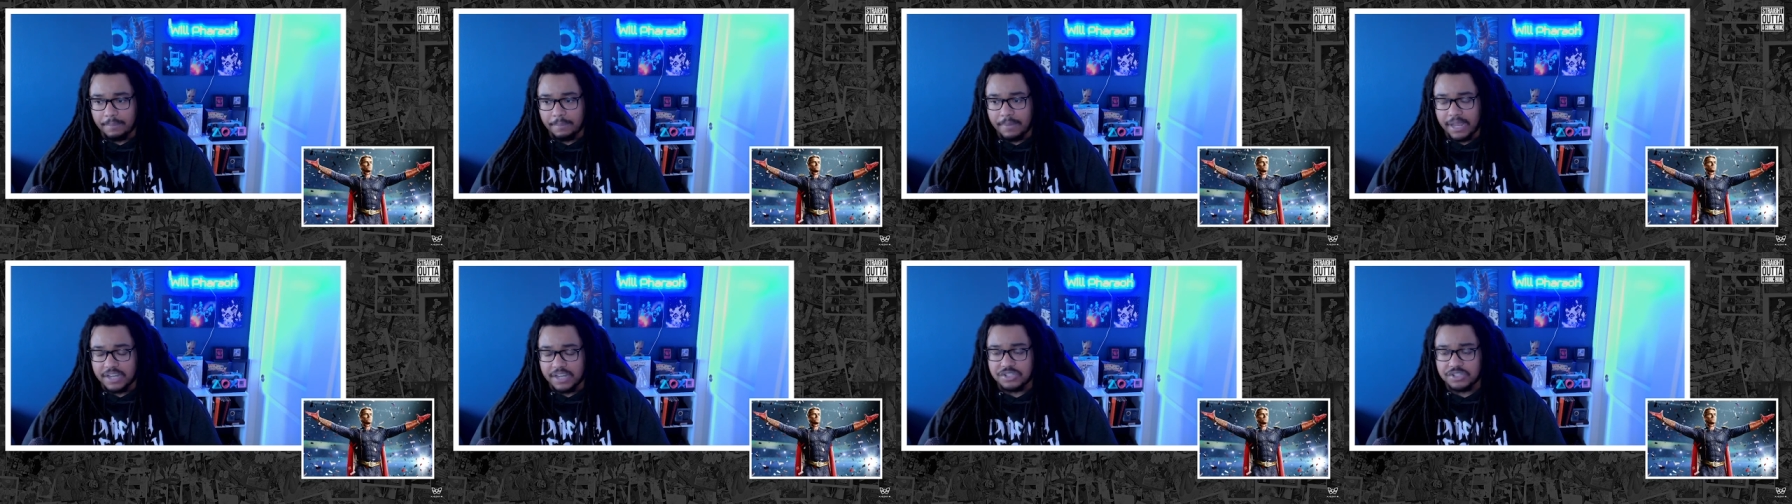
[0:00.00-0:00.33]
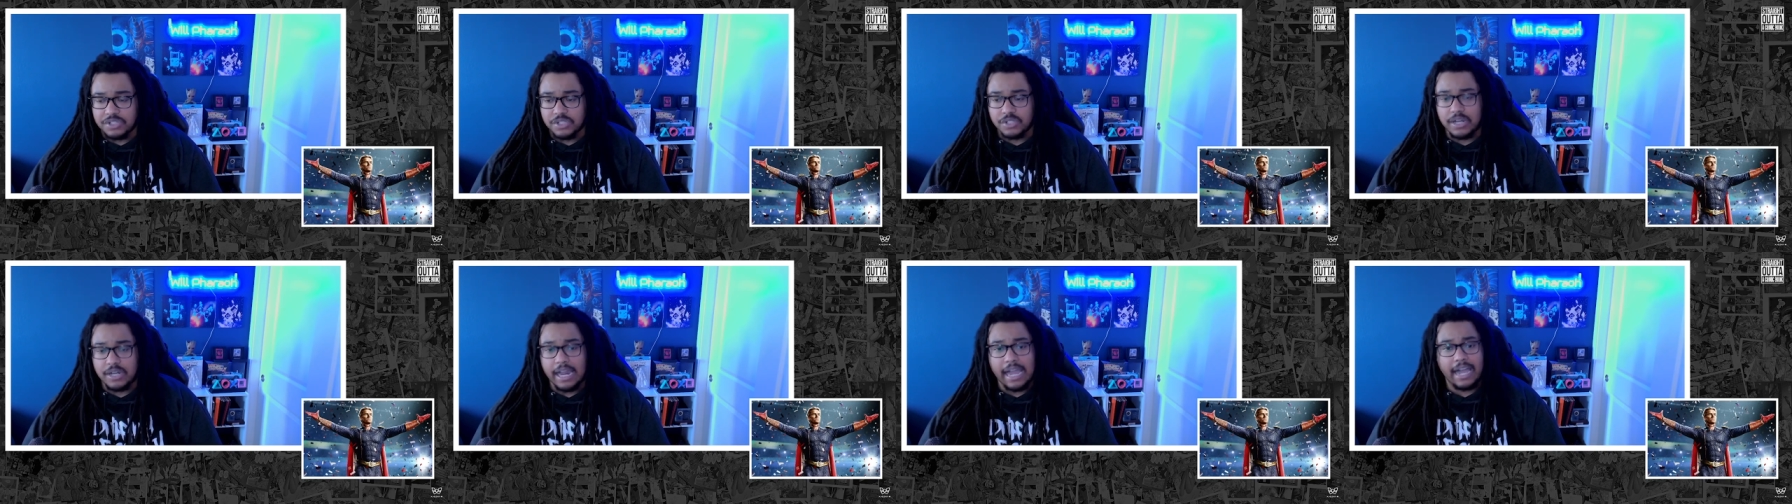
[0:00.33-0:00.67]
I'm not
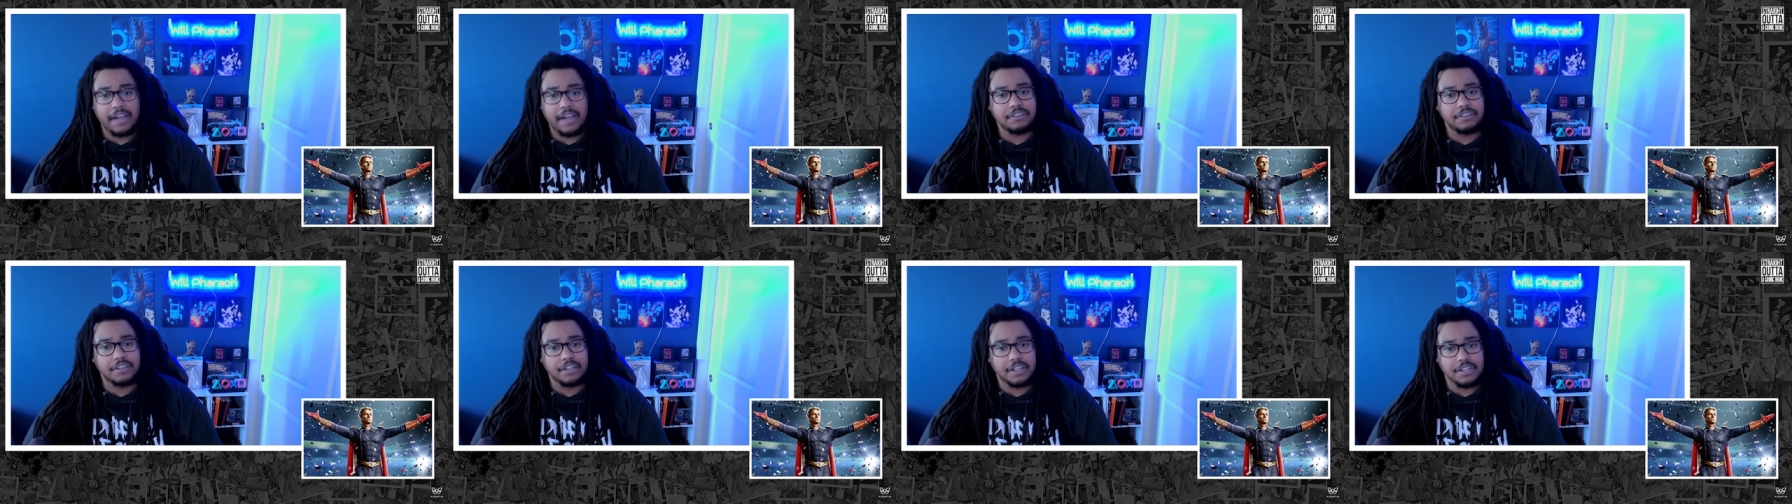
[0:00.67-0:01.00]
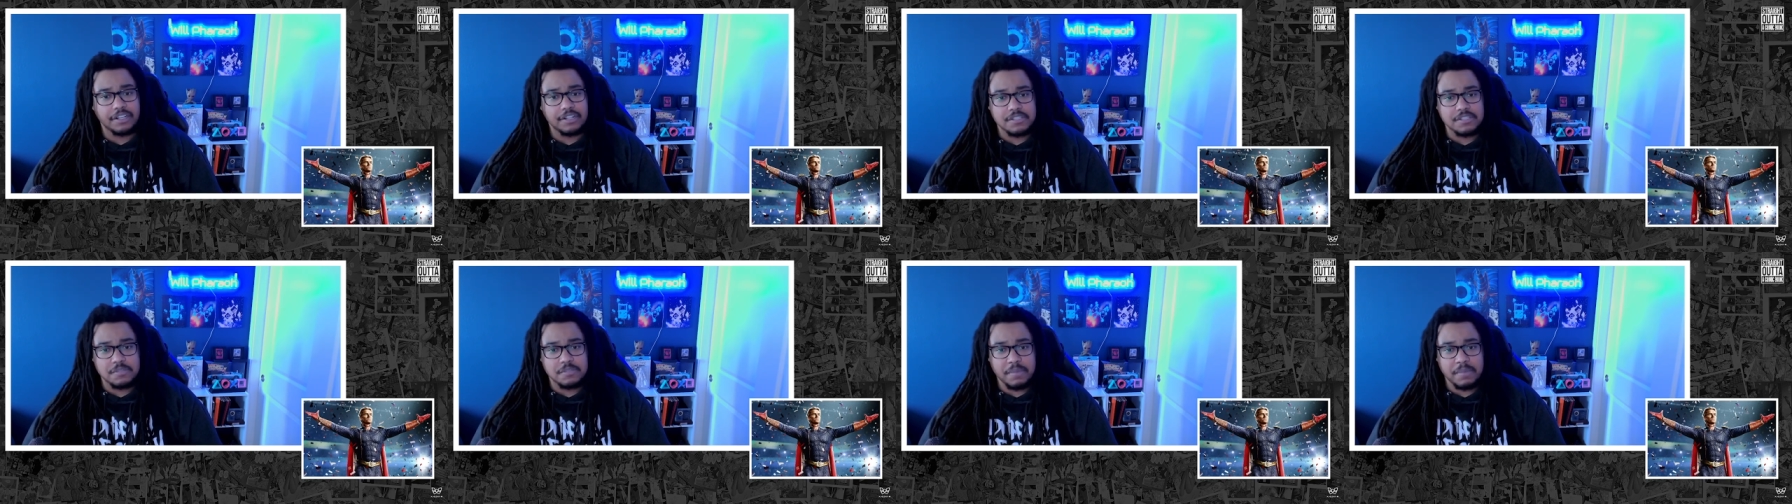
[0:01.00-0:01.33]
sure how they're
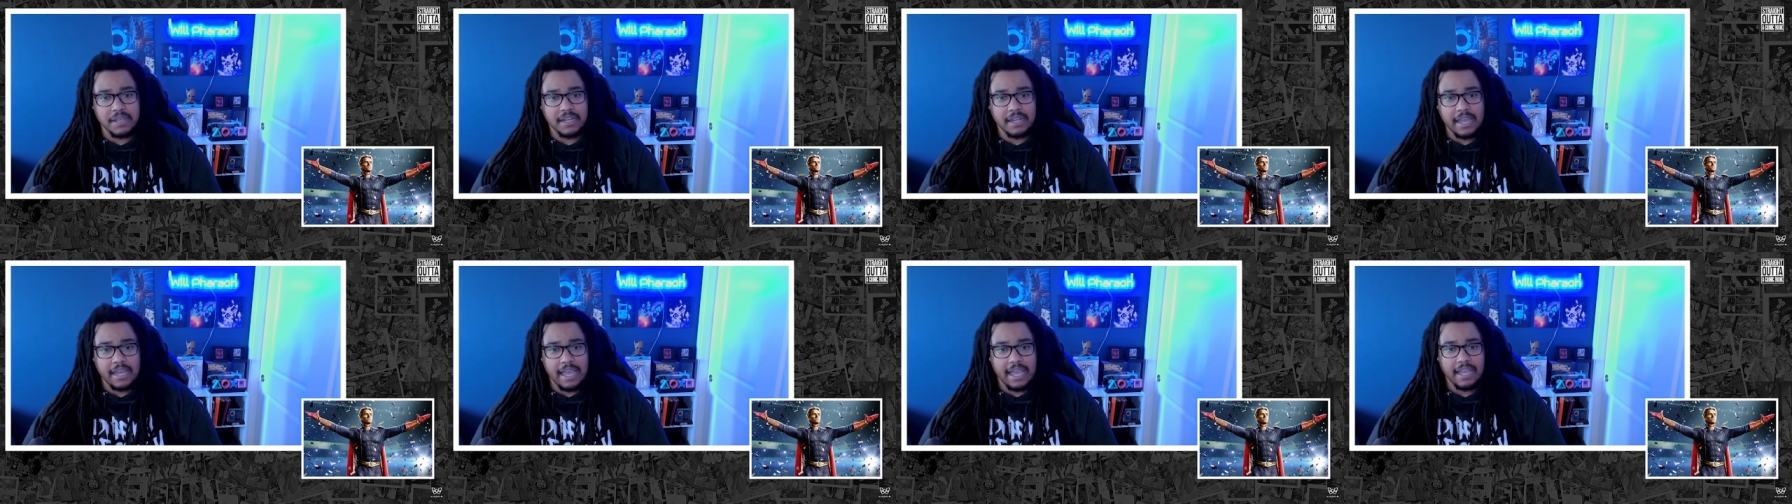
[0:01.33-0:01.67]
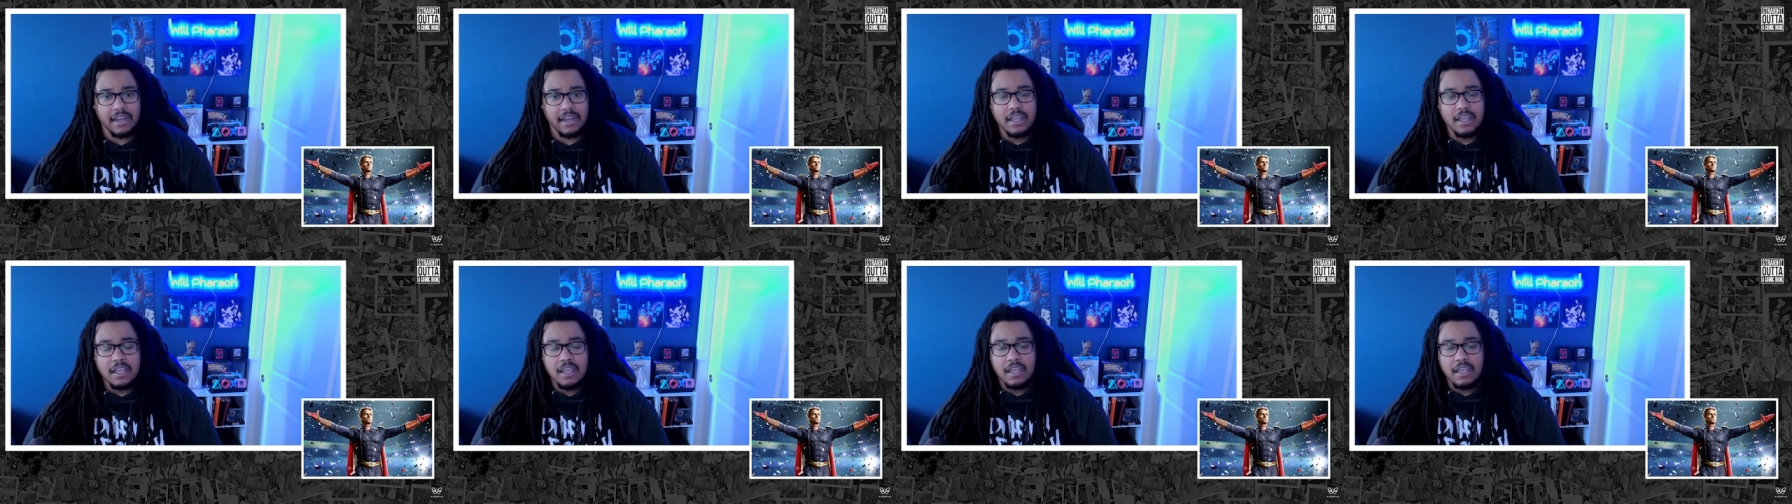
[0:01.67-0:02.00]
going to spin that